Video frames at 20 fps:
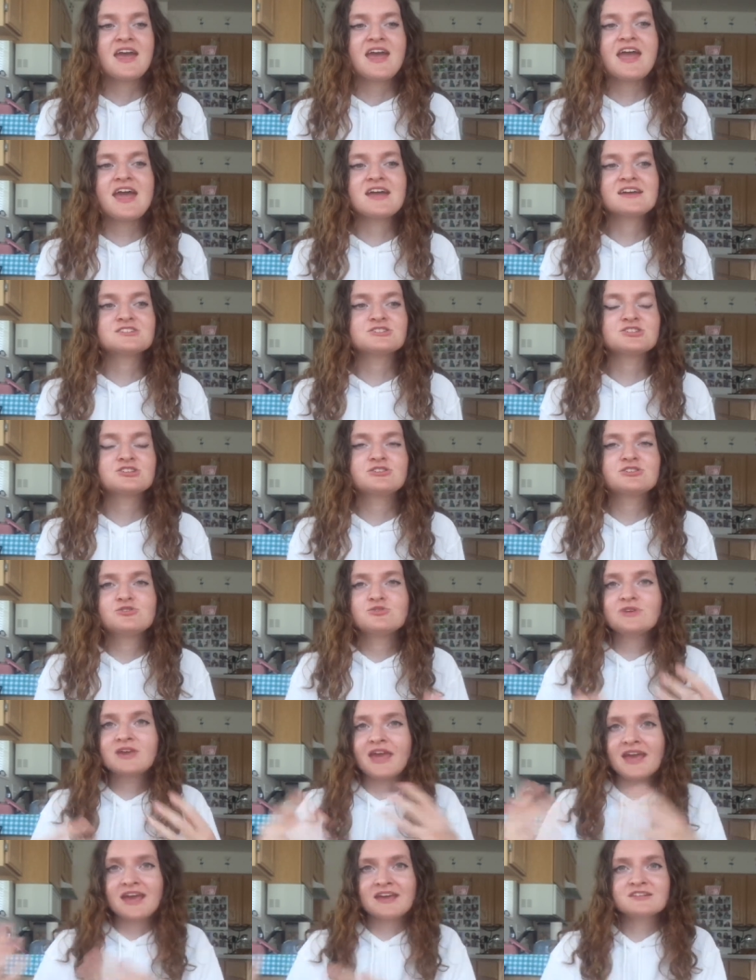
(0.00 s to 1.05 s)
And you
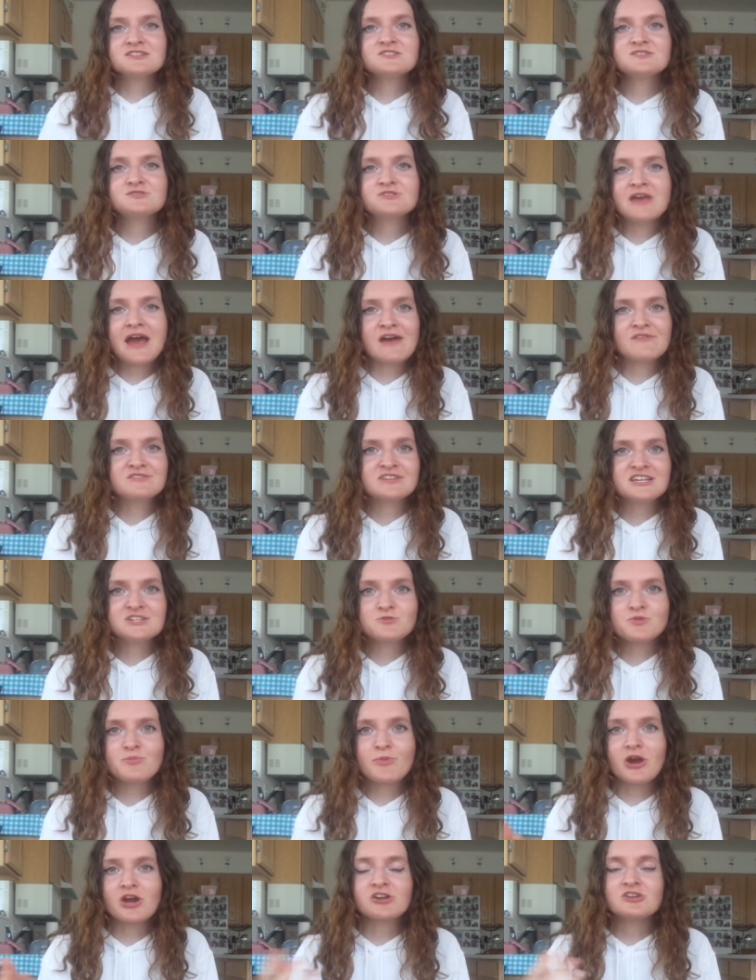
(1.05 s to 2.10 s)
can have dates
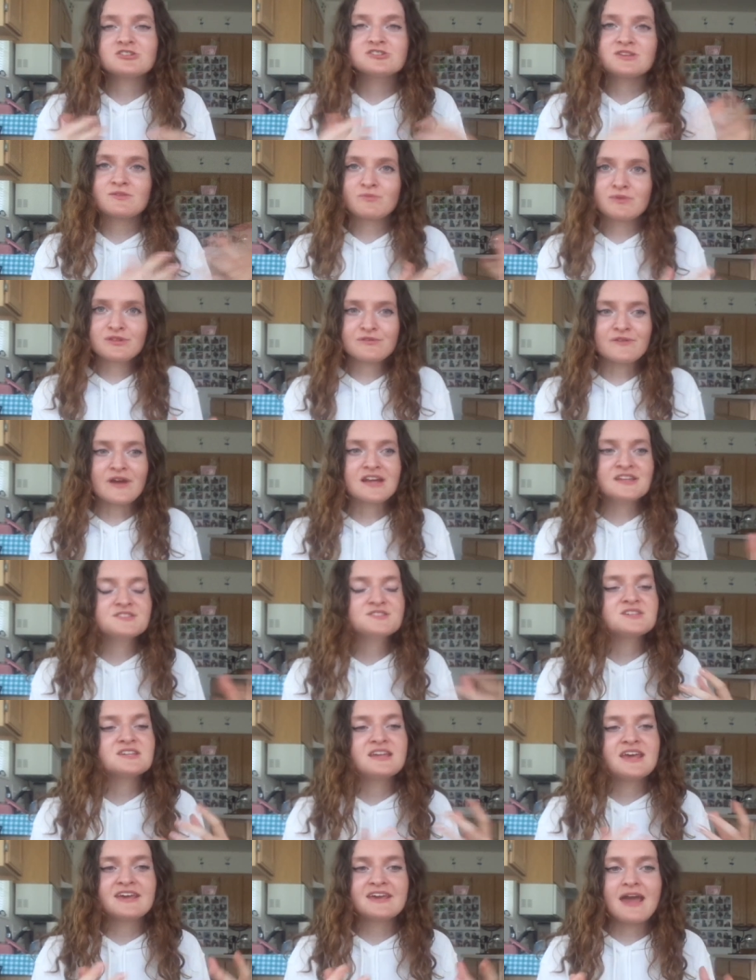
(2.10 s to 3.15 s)
with partners and with friends
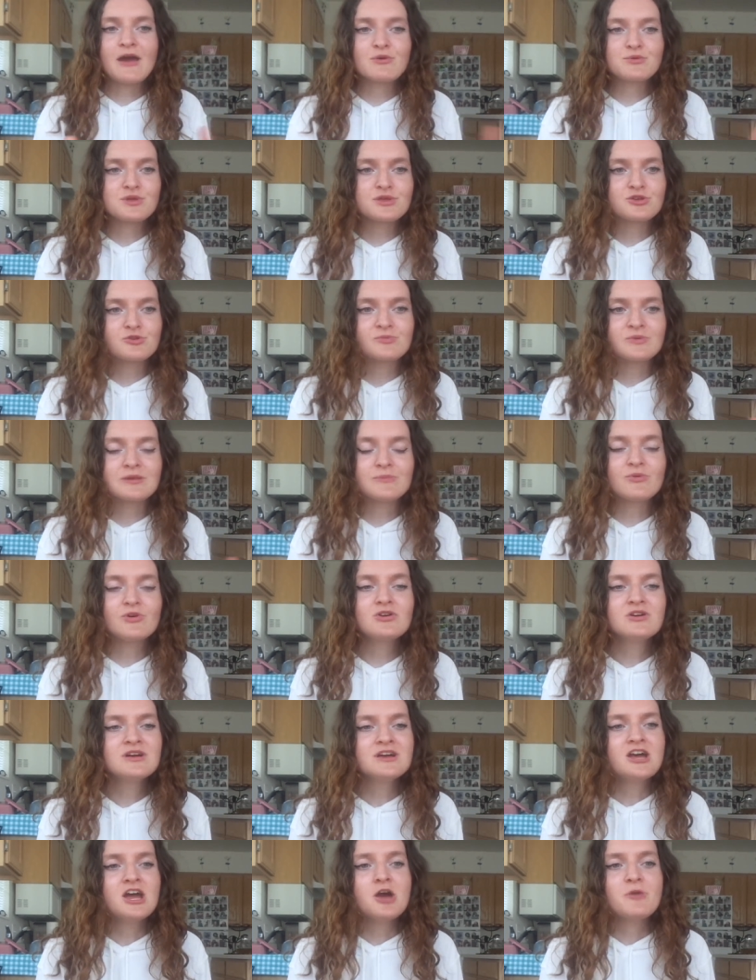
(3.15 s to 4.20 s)
and hang out with other people,
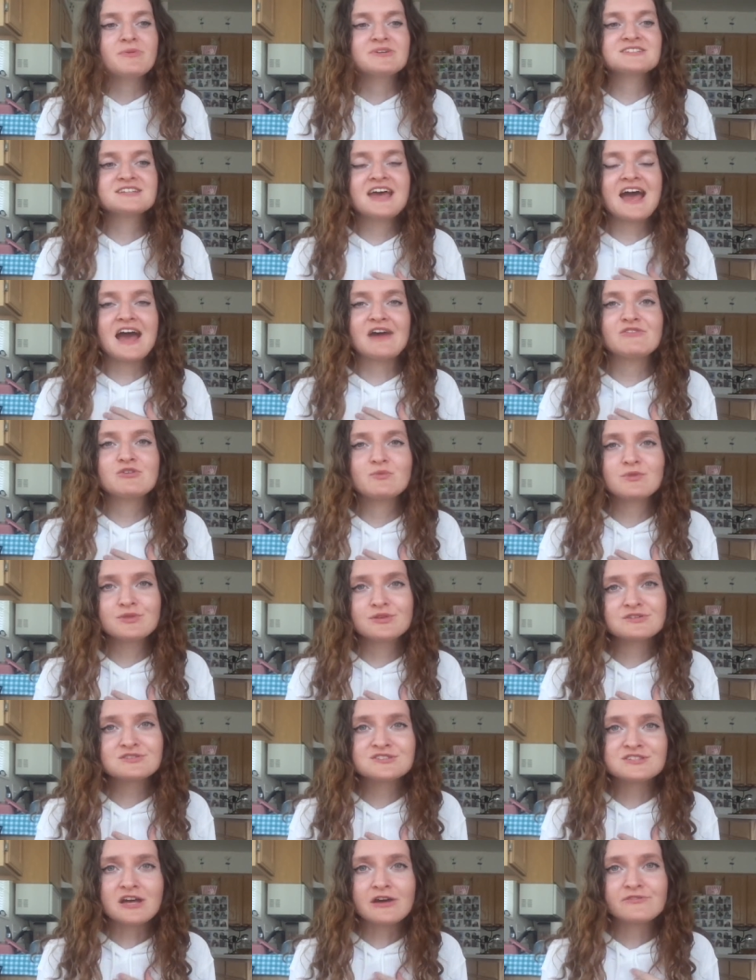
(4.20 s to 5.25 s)
but to have it with
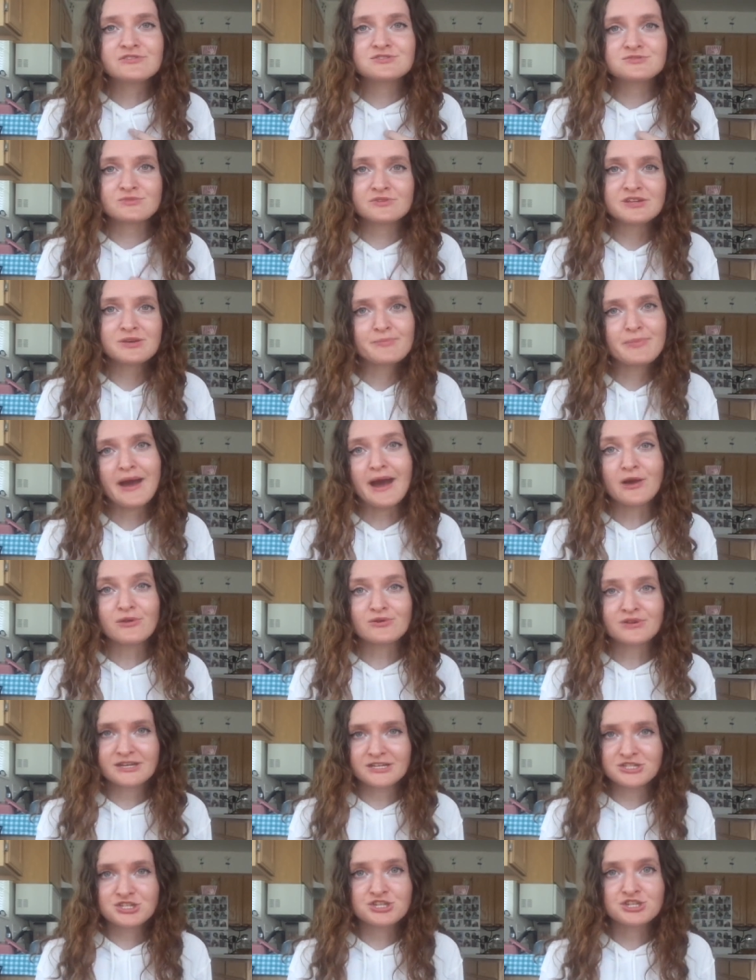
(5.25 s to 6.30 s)
yourself is really
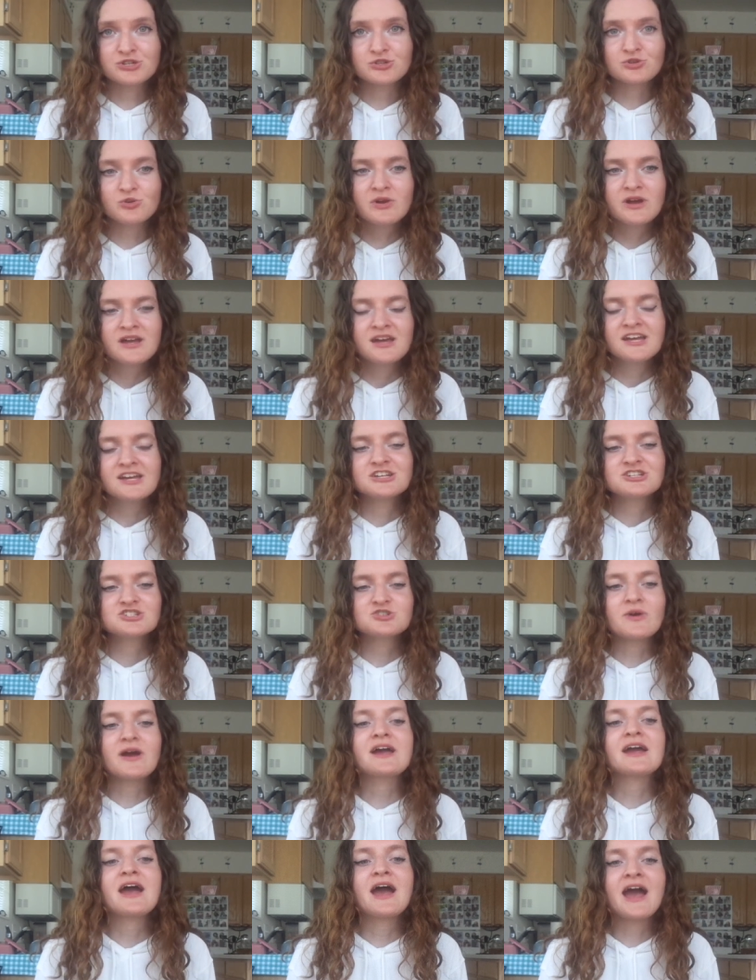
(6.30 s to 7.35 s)
empowering too. So
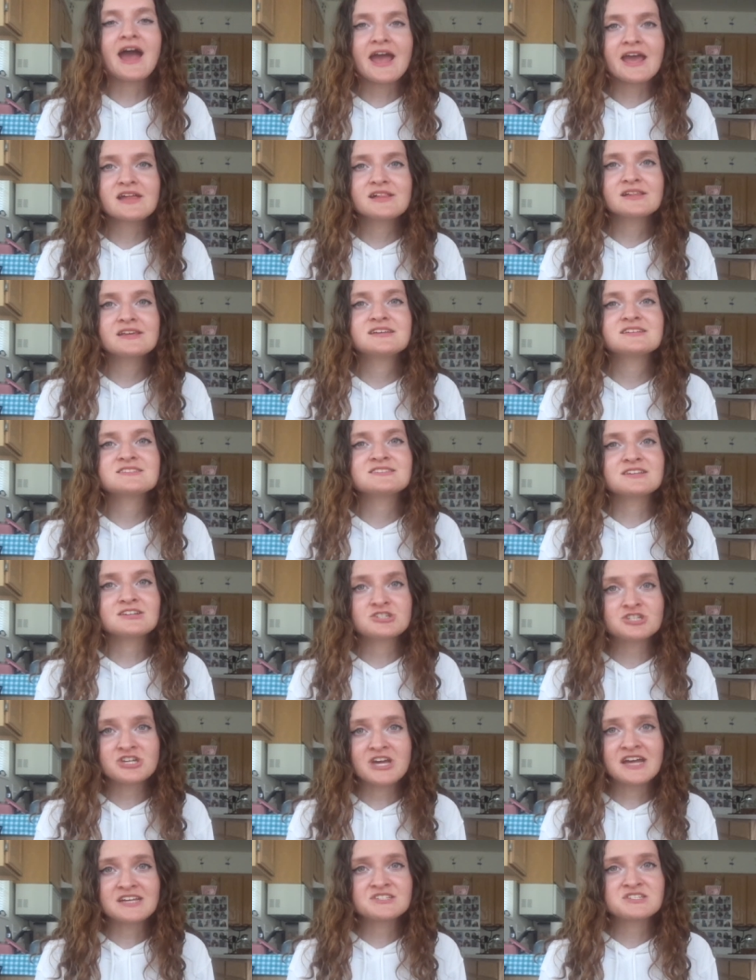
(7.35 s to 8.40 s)
I highly
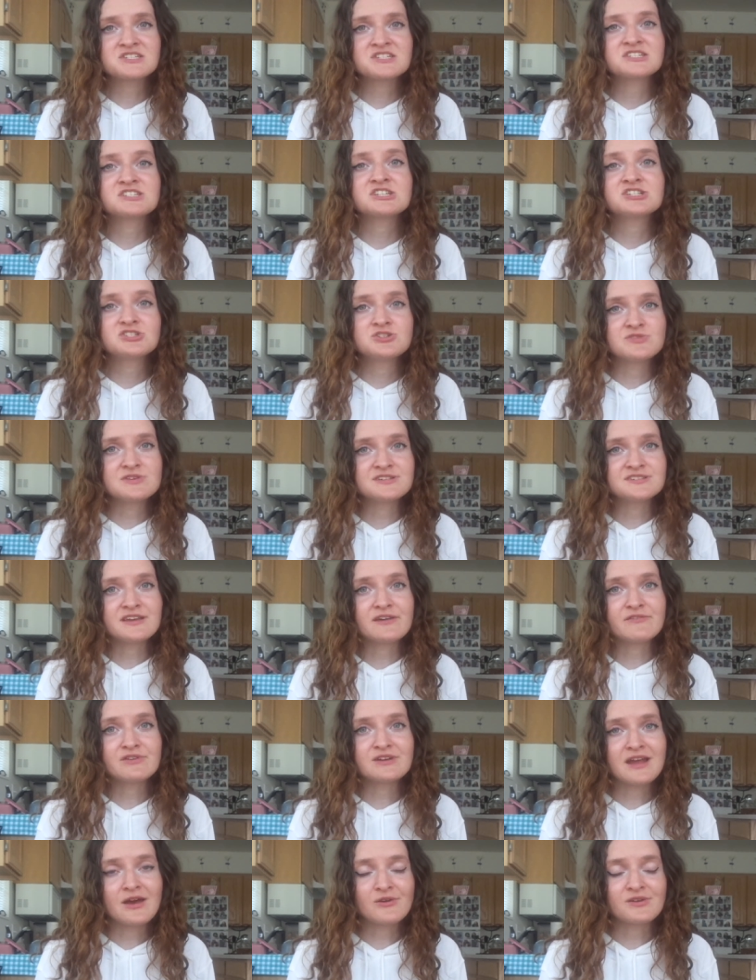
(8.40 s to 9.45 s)
suggest to do this
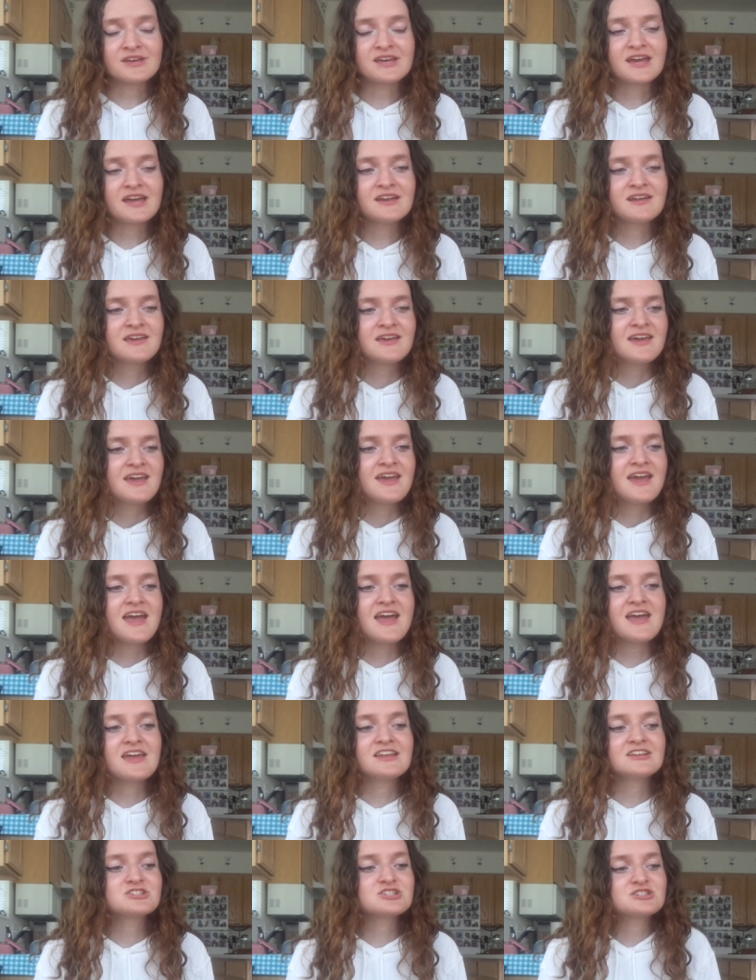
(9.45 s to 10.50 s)
every now and again.
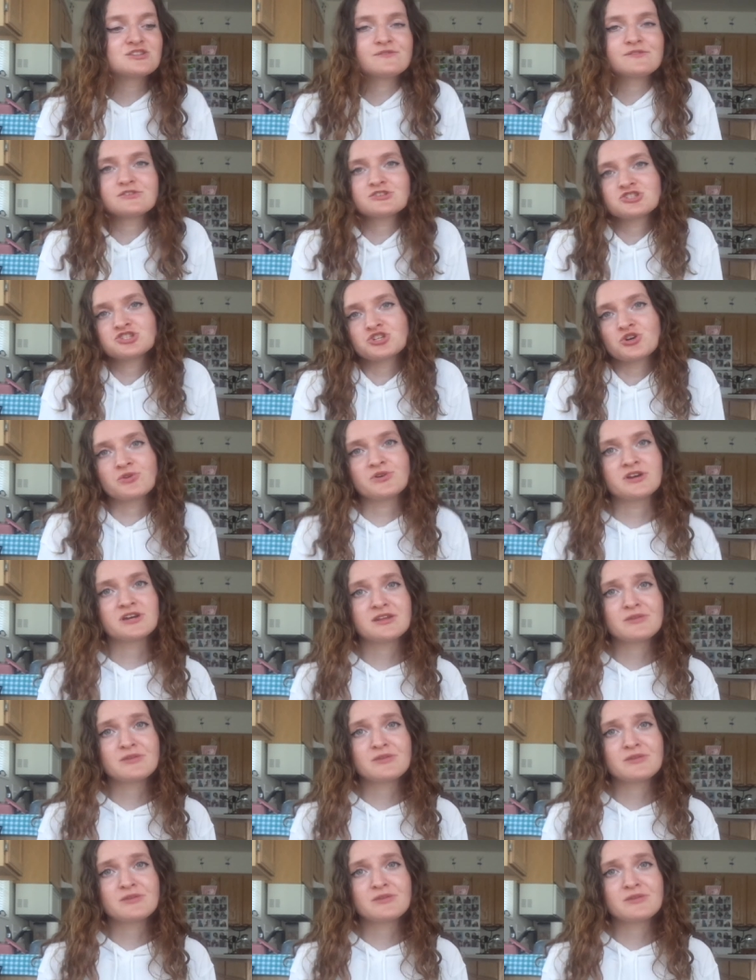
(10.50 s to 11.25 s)
And it just feels so good.